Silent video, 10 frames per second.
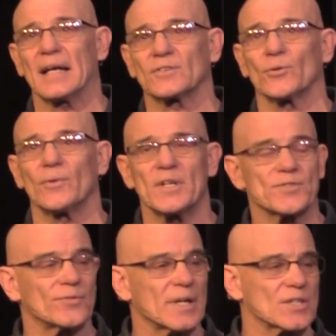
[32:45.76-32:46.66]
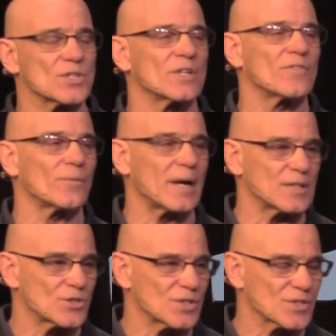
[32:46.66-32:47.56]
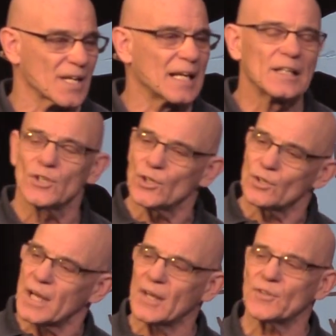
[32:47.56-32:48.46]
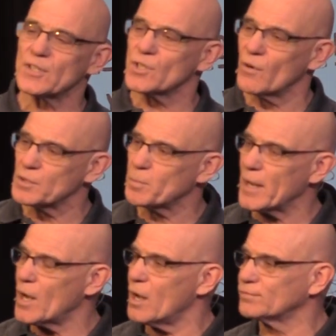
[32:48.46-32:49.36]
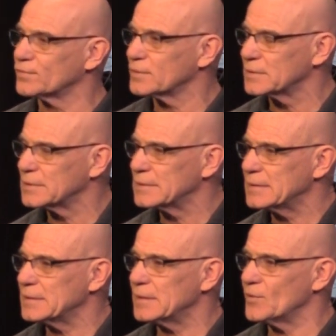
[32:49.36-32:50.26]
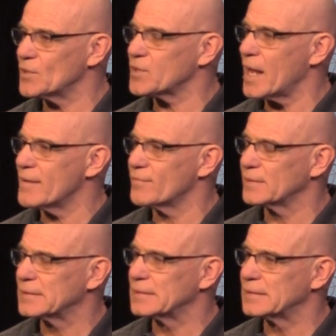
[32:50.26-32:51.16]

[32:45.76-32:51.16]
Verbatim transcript: at the resurrection of the righteous. Do you know God doesn't always pay off in this life?